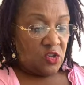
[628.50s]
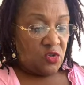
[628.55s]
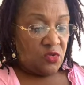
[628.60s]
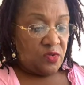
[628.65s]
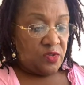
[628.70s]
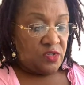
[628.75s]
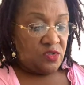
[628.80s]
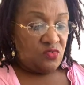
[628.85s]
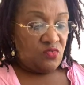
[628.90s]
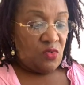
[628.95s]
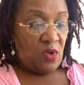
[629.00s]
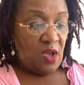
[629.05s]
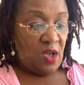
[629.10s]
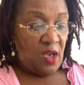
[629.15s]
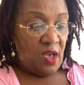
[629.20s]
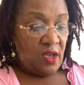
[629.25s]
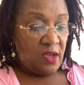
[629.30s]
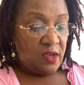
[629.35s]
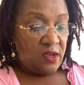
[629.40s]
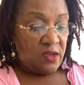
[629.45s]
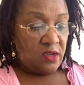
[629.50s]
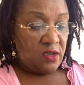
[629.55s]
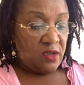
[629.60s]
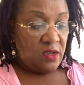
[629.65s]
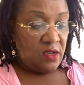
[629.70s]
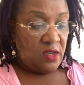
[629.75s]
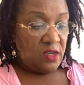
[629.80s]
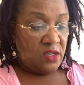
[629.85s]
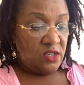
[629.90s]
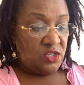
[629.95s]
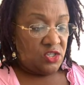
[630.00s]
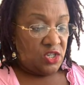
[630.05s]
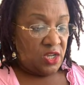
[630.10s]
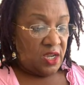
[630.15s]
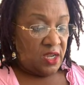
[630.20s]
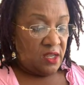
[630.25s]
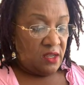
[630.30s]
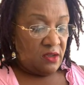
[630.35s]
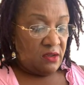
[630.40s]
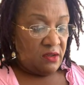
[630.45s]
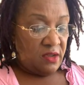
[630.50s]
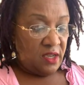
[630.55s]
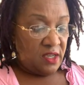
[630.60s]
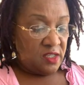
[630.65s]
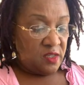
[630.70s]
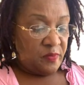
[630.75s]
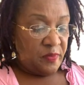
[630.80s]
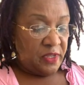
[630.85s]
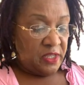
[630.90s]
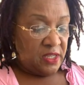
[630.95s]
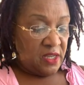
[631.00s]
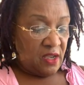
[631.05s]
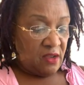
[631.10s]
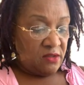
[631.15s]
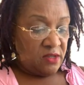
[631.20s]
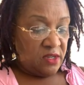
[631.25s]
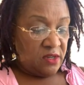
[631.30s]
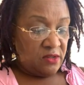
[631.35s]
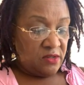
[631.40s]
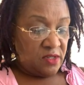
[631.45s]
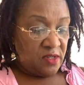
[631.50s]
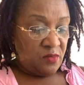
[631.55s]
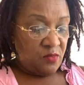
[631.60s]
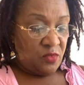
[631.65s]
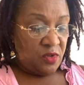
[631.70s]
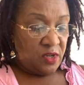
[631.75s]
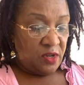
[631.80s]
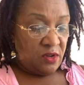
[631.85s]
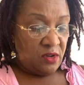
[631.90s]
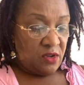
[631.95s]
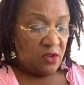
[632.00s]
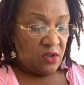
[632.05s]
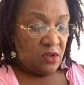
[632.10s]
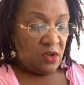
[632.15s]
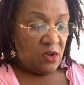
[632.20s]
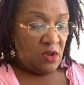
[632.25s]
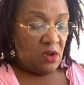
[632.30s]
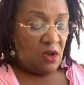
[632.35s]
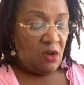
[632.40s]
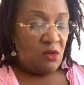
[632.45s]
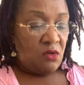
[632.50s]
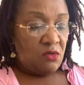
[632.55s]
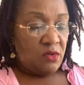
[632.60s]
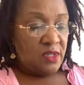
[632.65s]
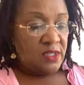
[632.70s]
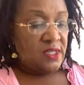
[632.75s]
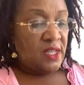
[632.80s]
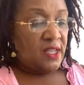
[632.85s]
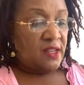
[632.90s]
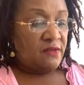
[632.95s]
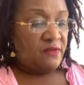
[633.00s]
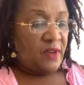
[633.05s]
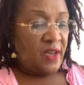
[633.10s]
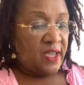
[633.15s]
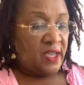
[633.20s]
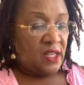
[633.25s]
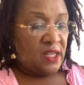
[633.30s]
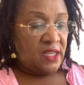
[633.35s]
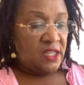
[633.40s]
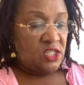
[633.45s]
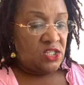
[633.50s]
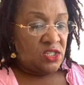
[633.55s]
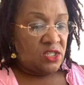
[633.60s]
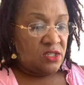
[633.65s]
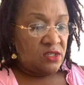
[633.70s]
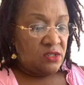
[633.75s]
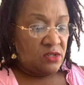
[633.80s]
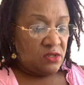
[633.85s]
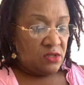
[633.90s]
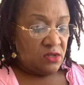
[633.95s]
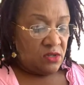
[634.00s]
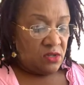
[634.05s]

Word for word: Chris Rock, Jada has to be down here somewhere. Oh, it's not a violation.